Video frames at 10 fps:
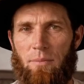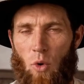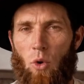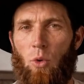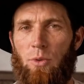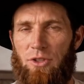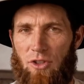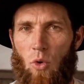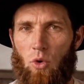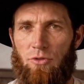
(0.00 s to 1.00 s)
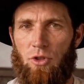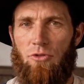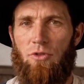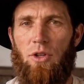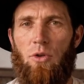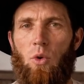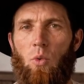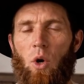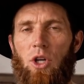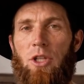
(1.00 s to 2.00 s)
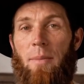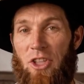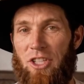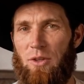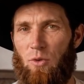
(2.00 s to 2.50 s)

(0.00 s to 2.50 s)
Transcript: Pull open the door of your front-load washing machine